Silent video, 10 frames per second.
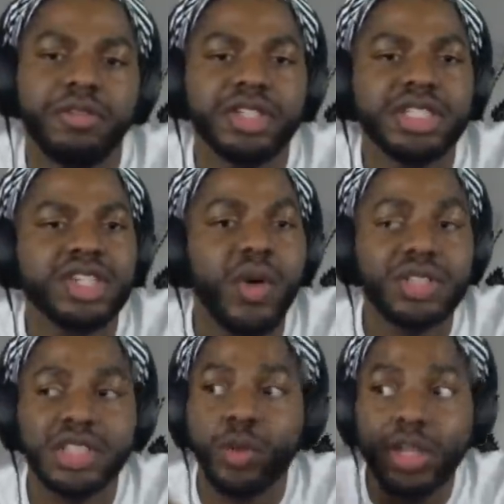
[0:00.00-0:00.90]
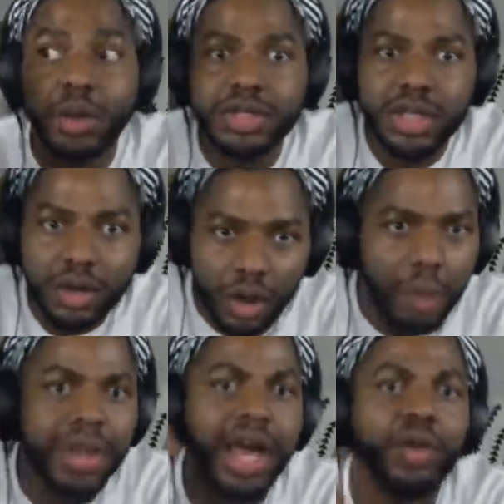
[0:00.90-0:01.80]
versus going to the one that was
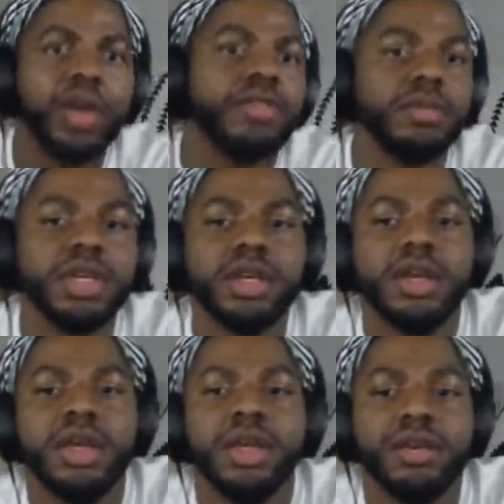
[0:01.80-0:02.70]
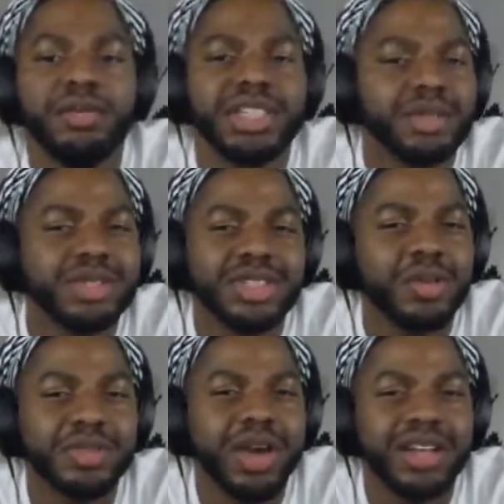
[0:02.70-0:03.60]
a block away from me because it was so
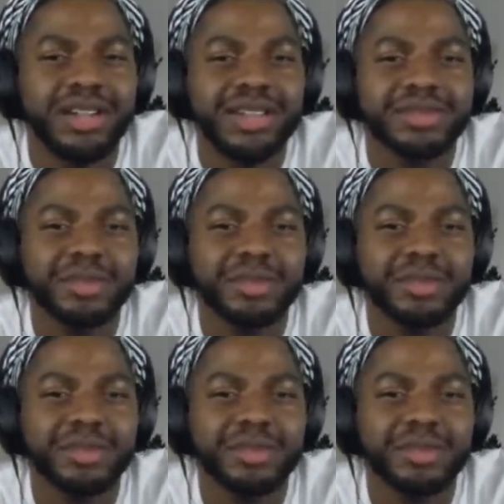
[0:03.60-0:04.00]
much better.